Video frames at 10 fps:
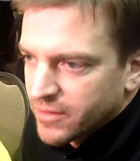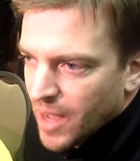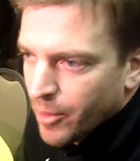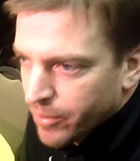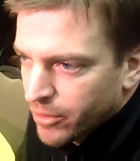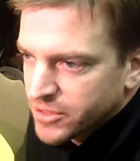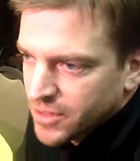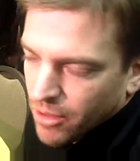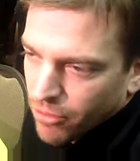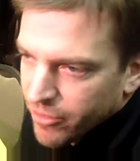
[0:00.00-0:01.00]
the type of
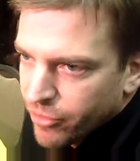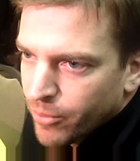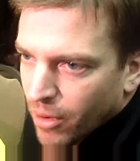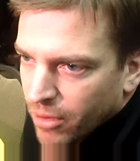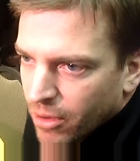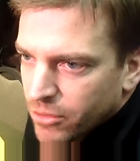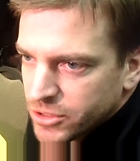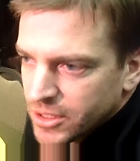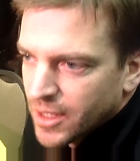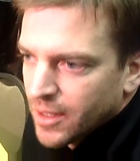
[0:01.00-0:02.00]
person, not only football
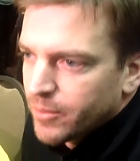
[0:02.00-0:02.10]
coach,